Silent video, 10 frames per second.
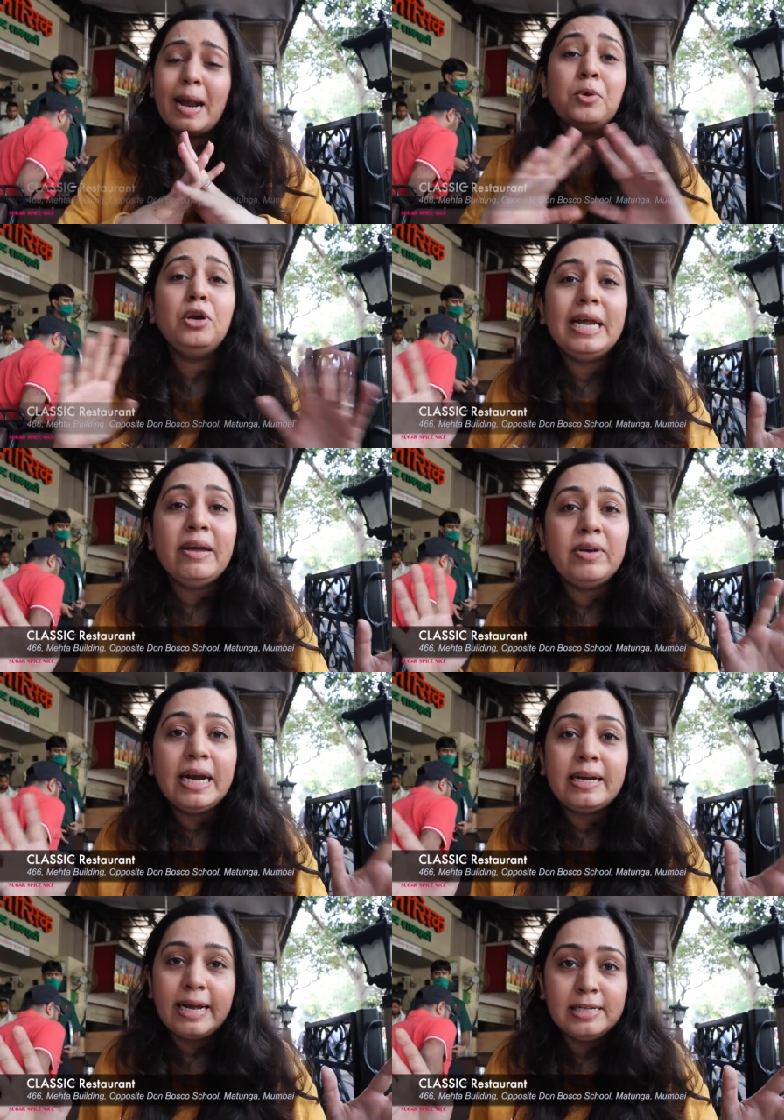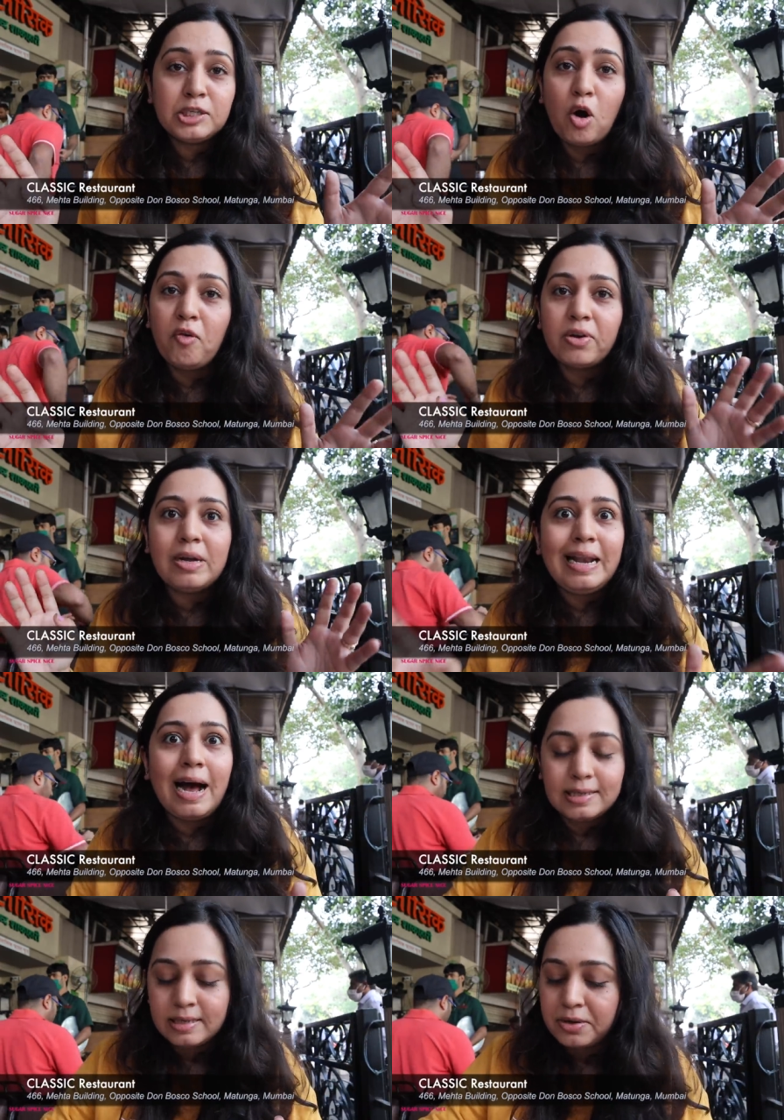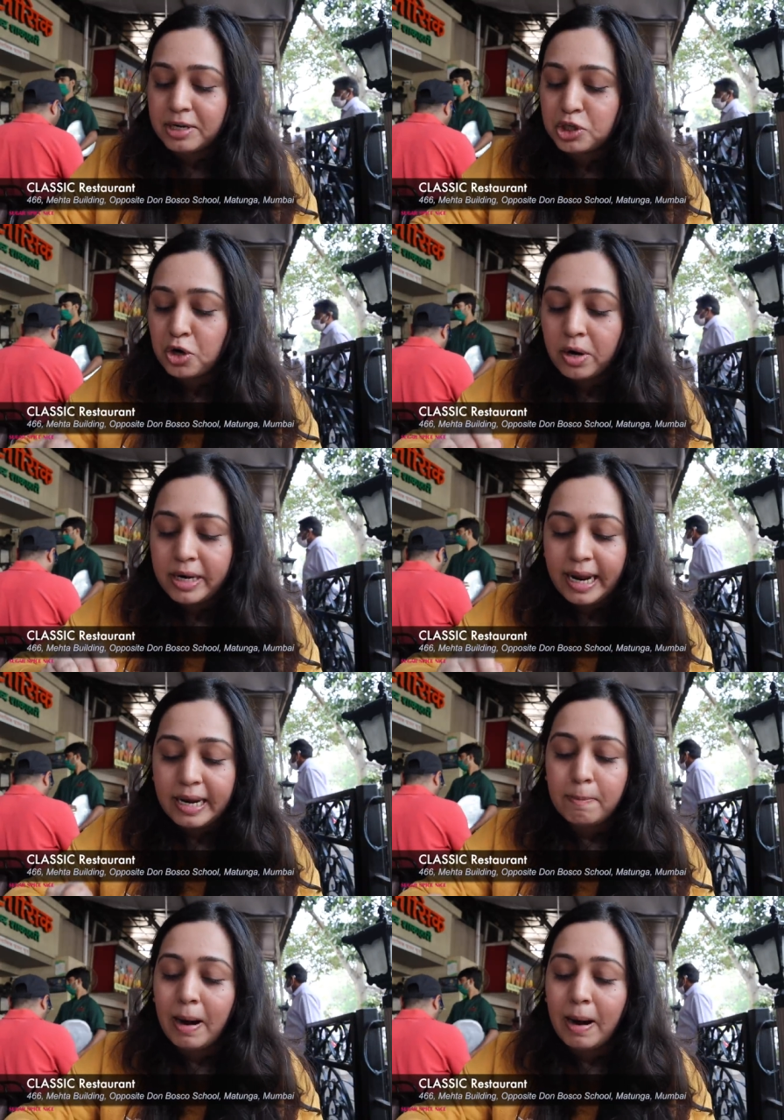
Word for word: and I'm going to leave details of Classic Restaurant in